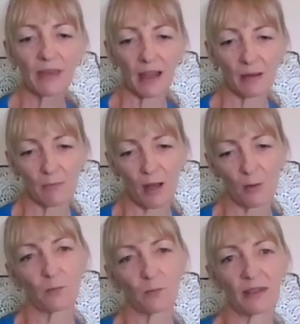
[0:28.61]
I
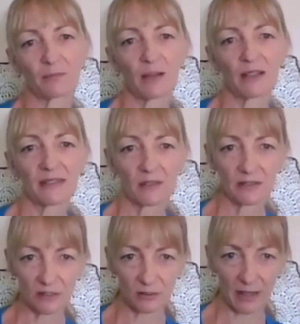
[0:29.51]
went with my
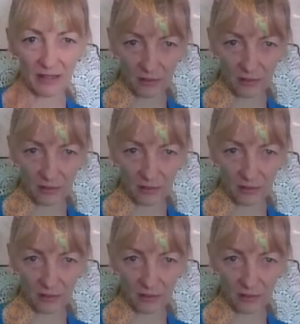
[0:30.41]
sister-in-law and